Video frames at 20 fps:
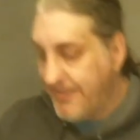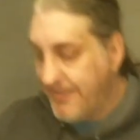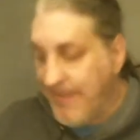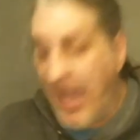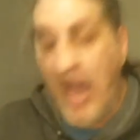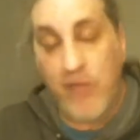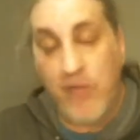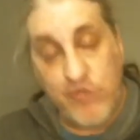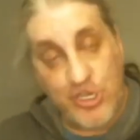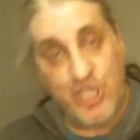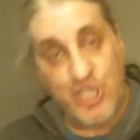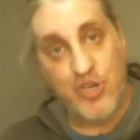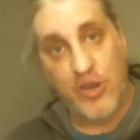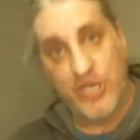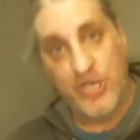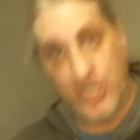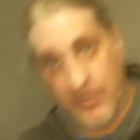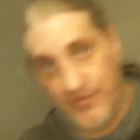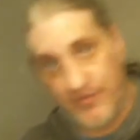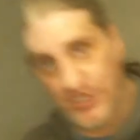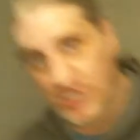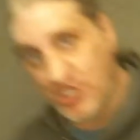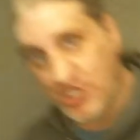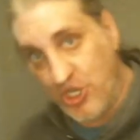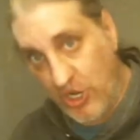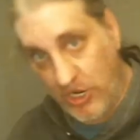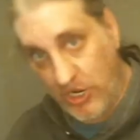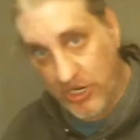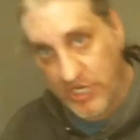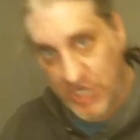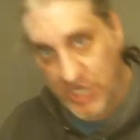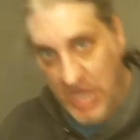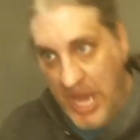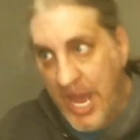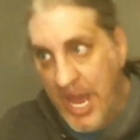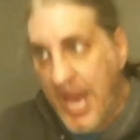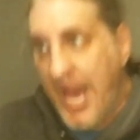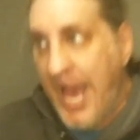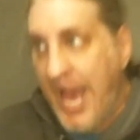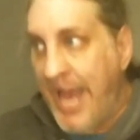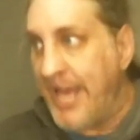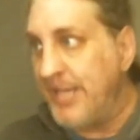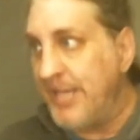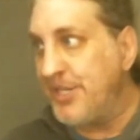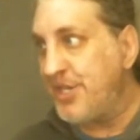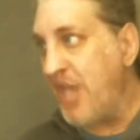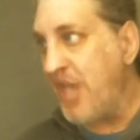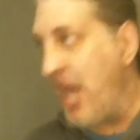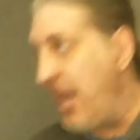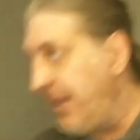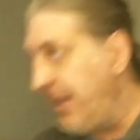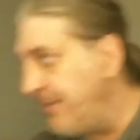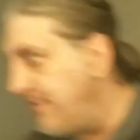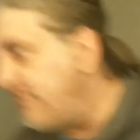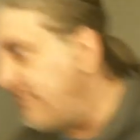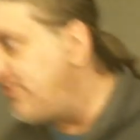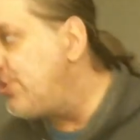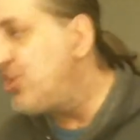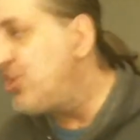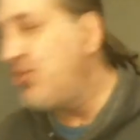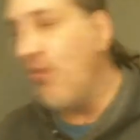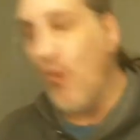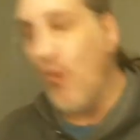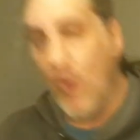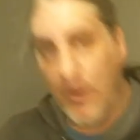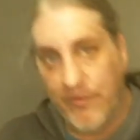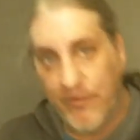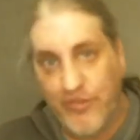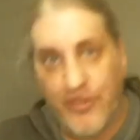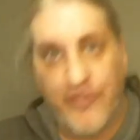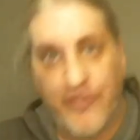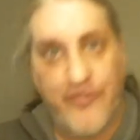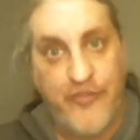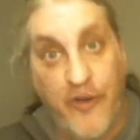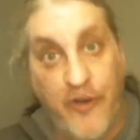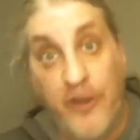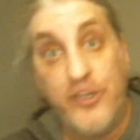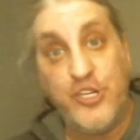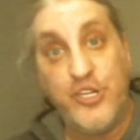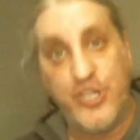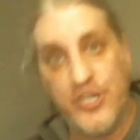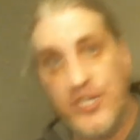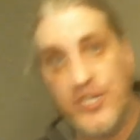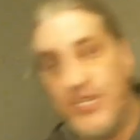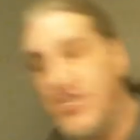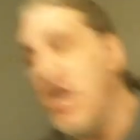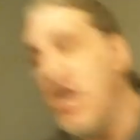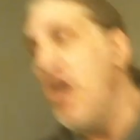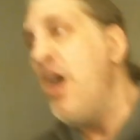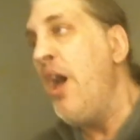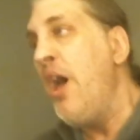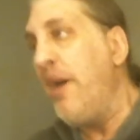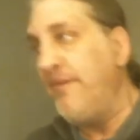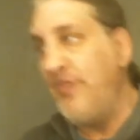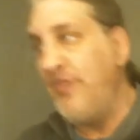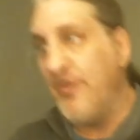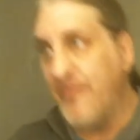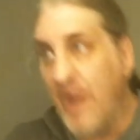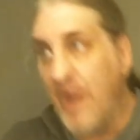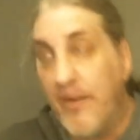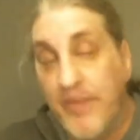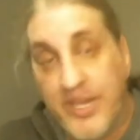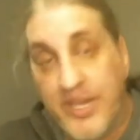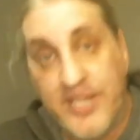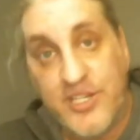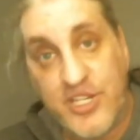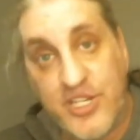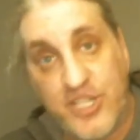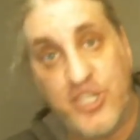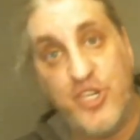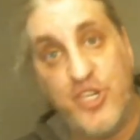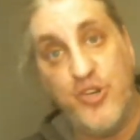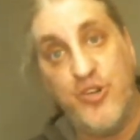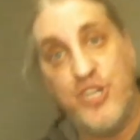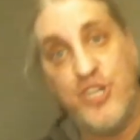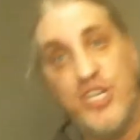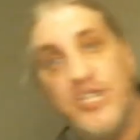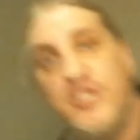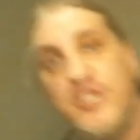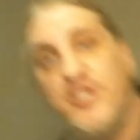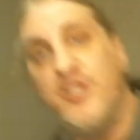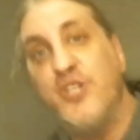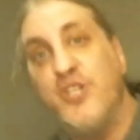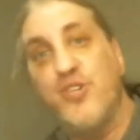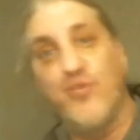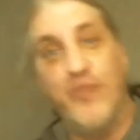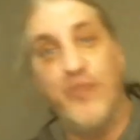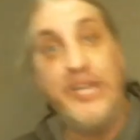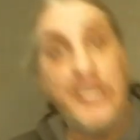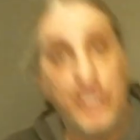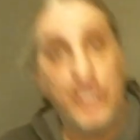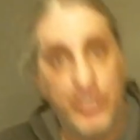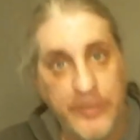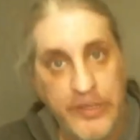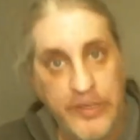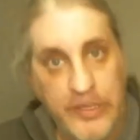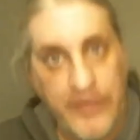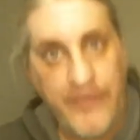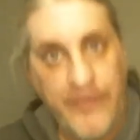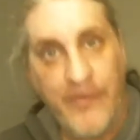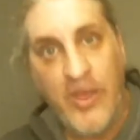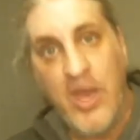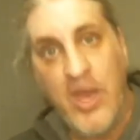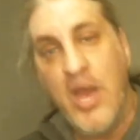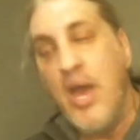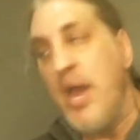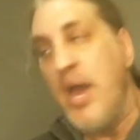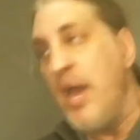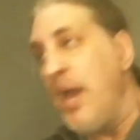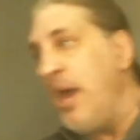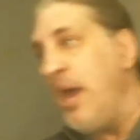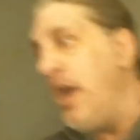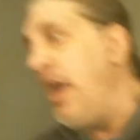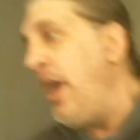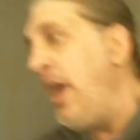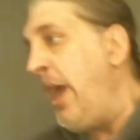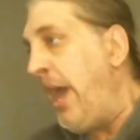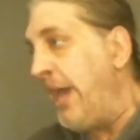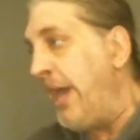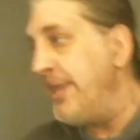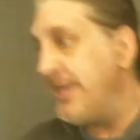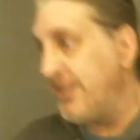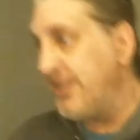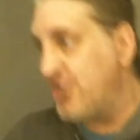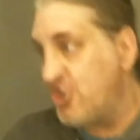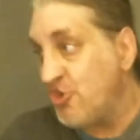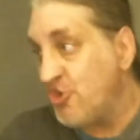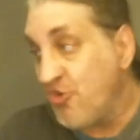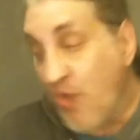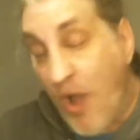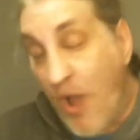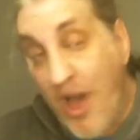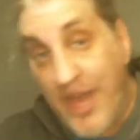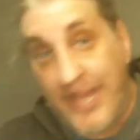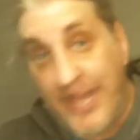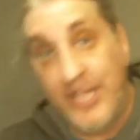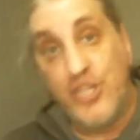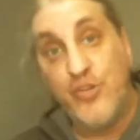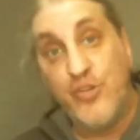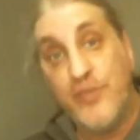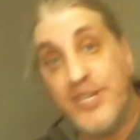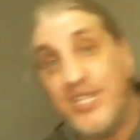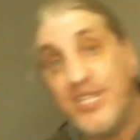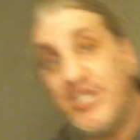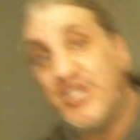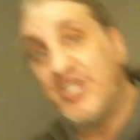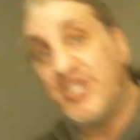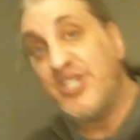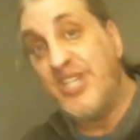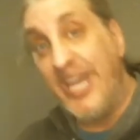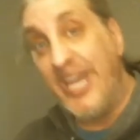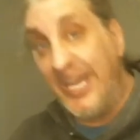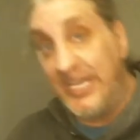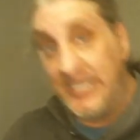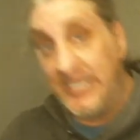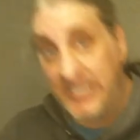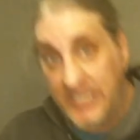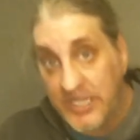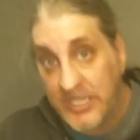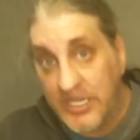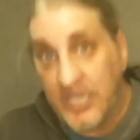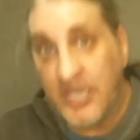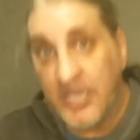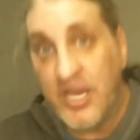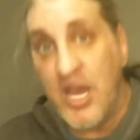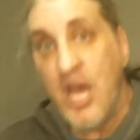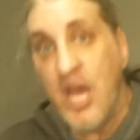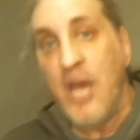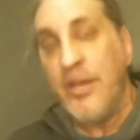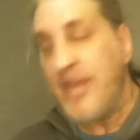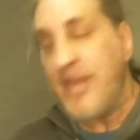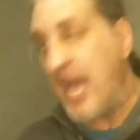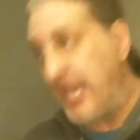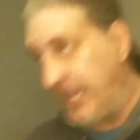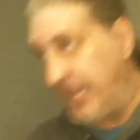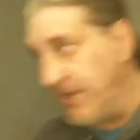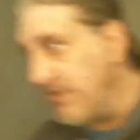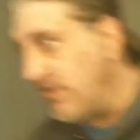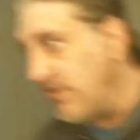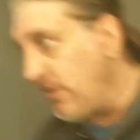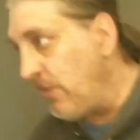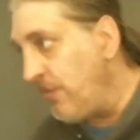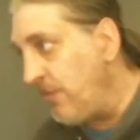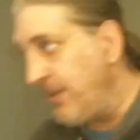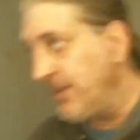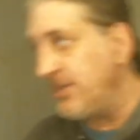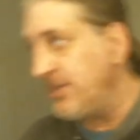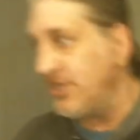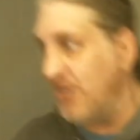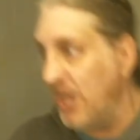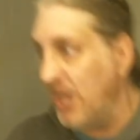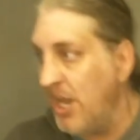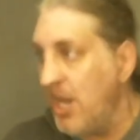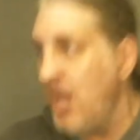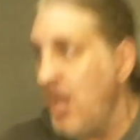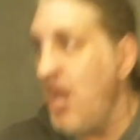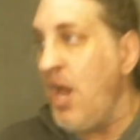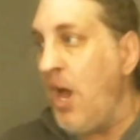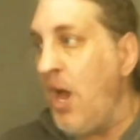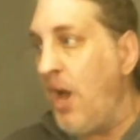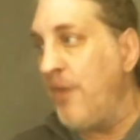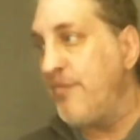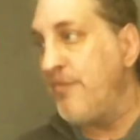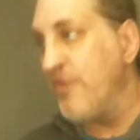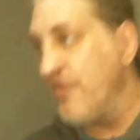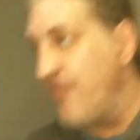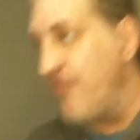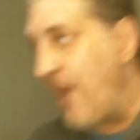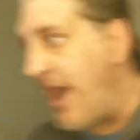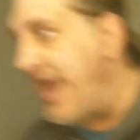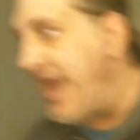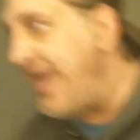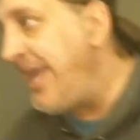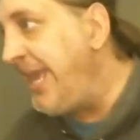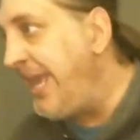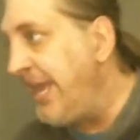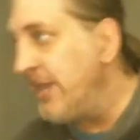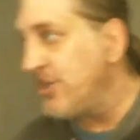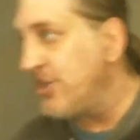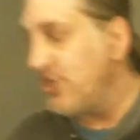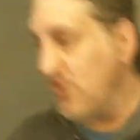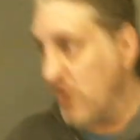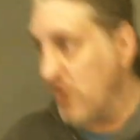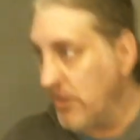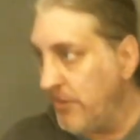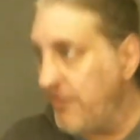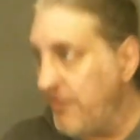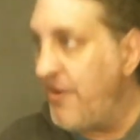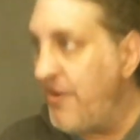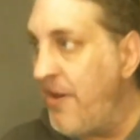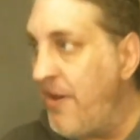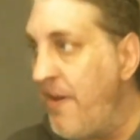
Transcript: power structure of the church has kind of absorbed the functions of the public institutions in this region. And it is trying to extend that influence of providing a sort of,